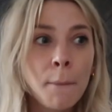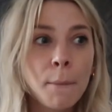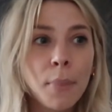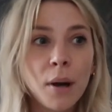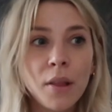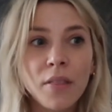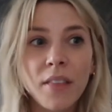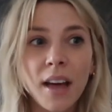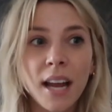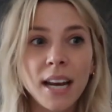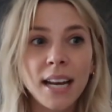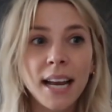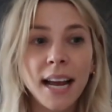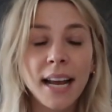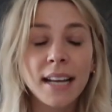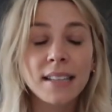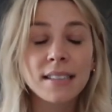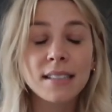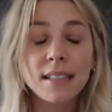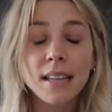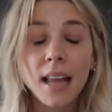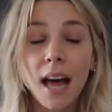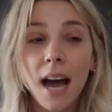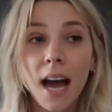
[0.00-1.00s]
but then
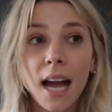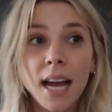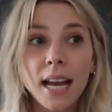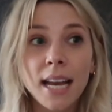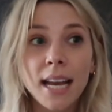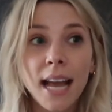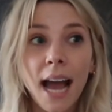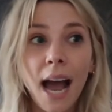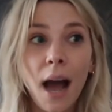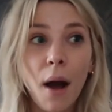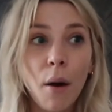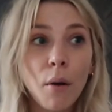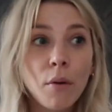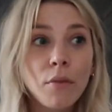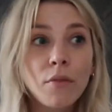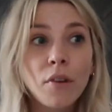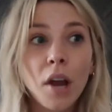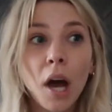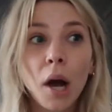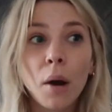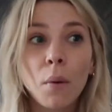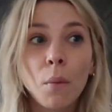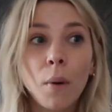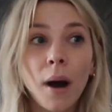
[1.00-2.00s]
it's like out of
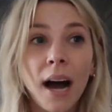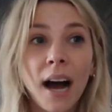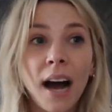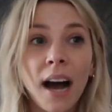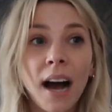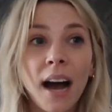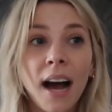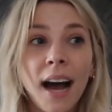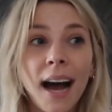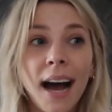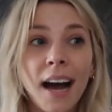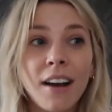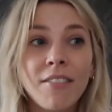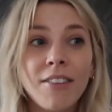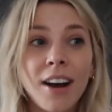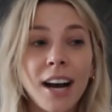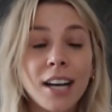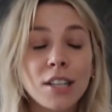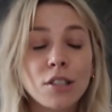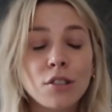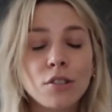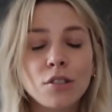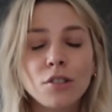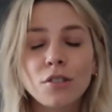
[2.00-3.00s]
nowhere I've
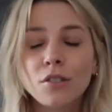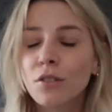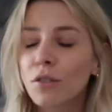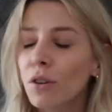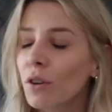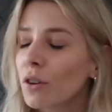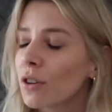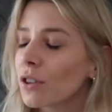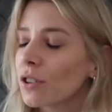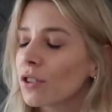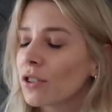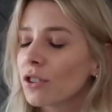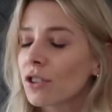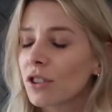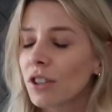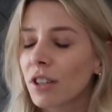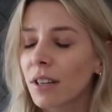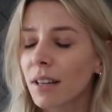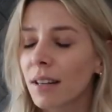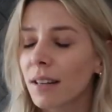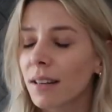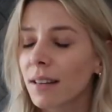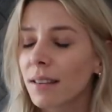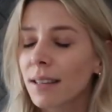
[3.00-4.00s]
had such
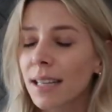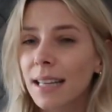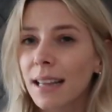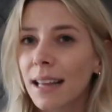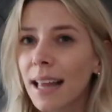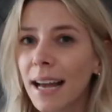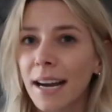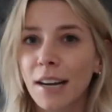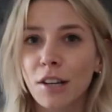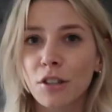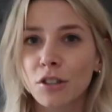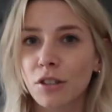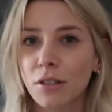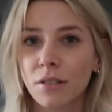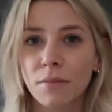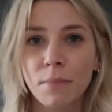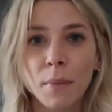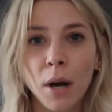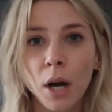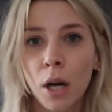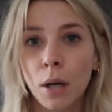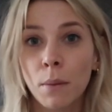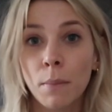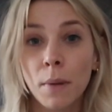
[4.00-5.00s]
little anxious
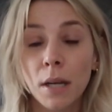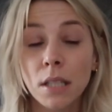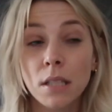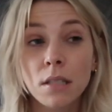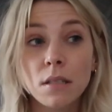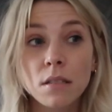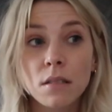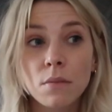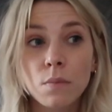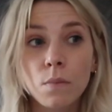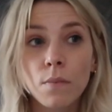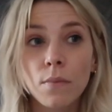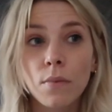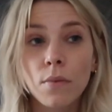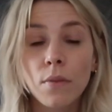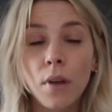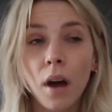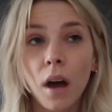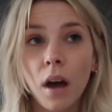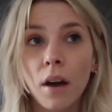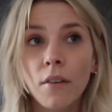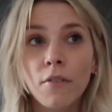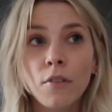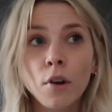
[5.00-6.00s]
moments
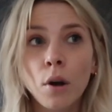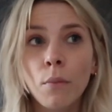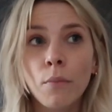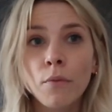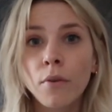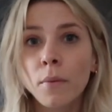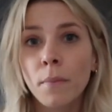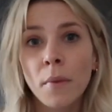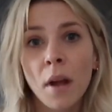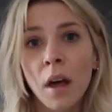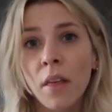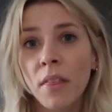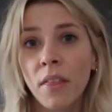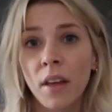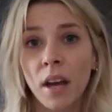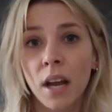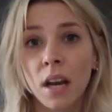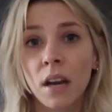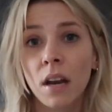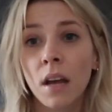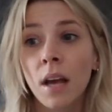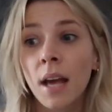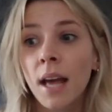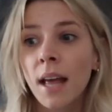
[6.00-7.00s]
that have come from
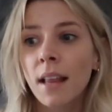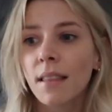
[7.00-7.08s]
nothing.